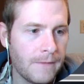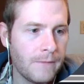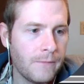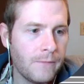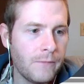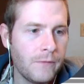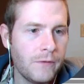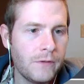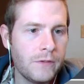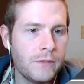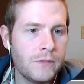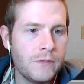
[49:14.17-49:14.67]

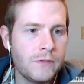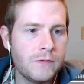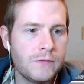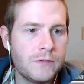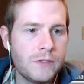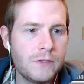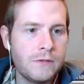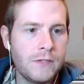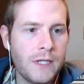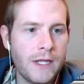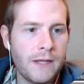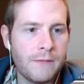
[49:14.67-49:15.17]
We're going to do
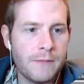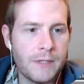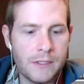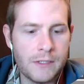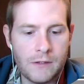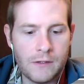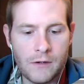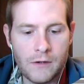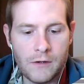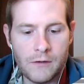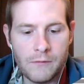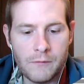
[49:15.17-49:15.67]
2 damage.
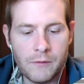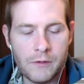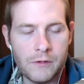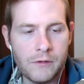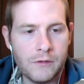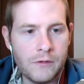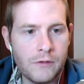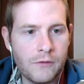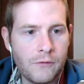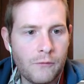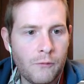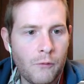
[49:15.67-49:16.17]
Or we're
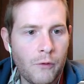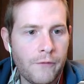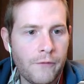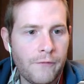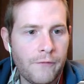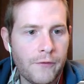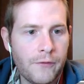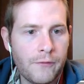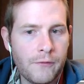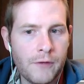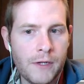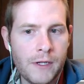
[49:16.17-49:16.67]
going to thwart
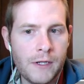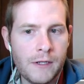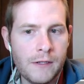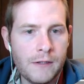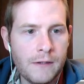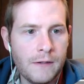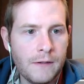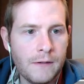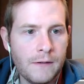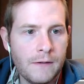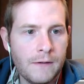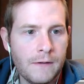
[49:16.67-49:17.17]
for 3.
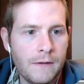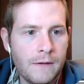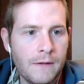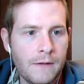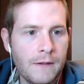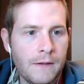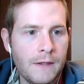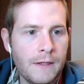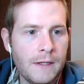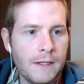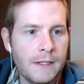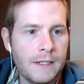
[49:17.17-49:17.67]

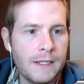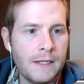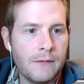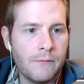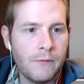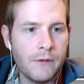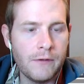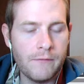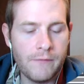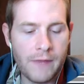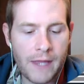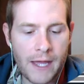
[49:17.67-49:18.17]
Get
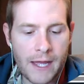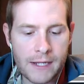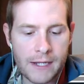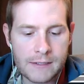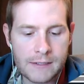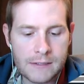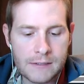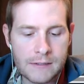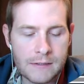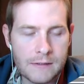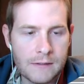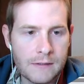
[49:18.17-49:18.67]
rid of
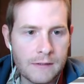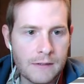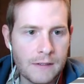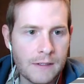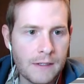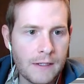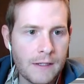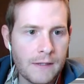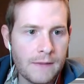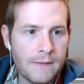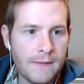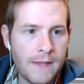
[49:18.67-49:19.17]
that.
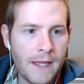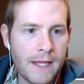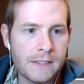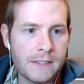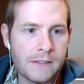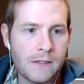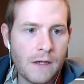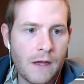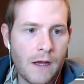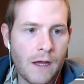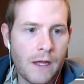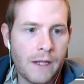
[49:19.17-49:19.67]
That's
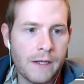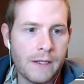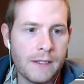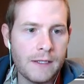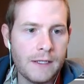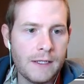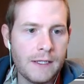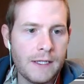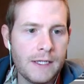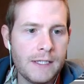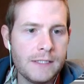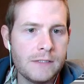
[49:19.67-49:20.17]
gone.
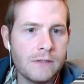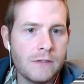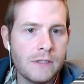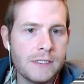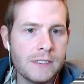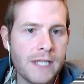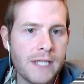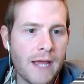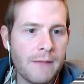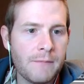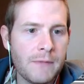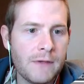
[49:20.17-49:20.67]
He's going to
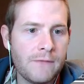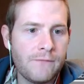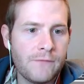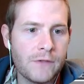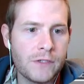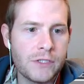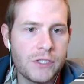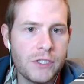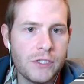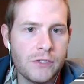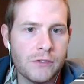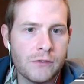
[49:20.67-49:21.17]
attack me for
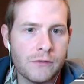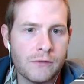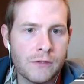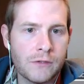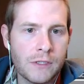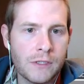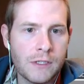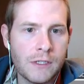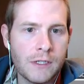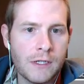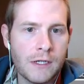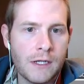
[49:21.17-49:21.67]
2.
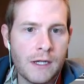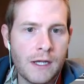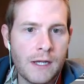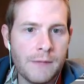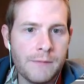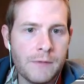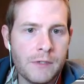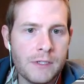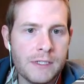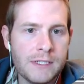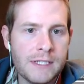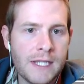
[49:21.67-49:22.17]
I'm
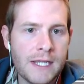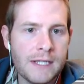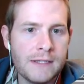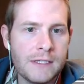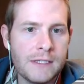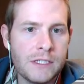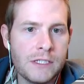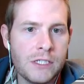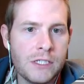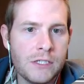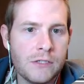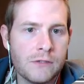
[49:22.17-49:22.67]
going to take the
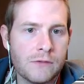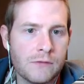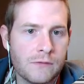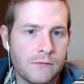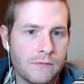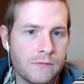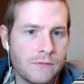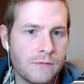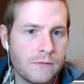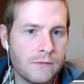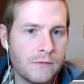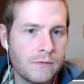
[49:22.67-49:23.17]
2.
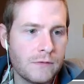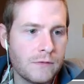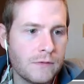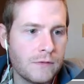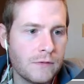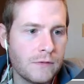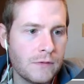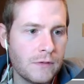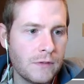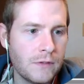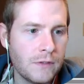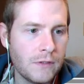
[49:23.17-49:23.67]

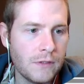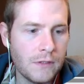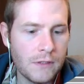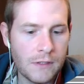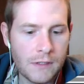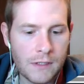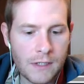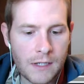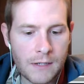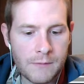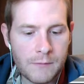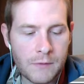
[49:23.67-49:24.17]

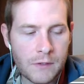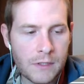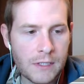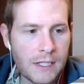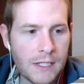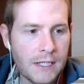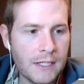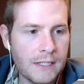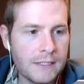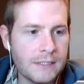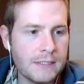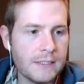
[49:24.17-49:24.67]
I'm going to
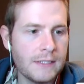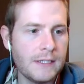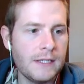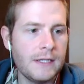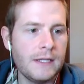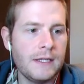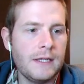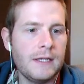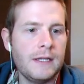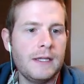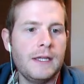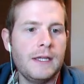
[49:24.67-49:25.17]
get
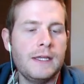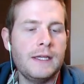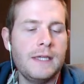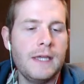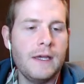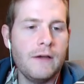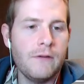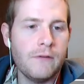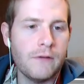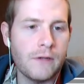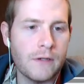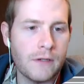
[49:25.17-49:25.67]
a
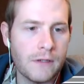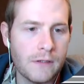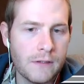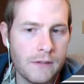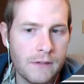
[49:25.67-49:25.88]
counter.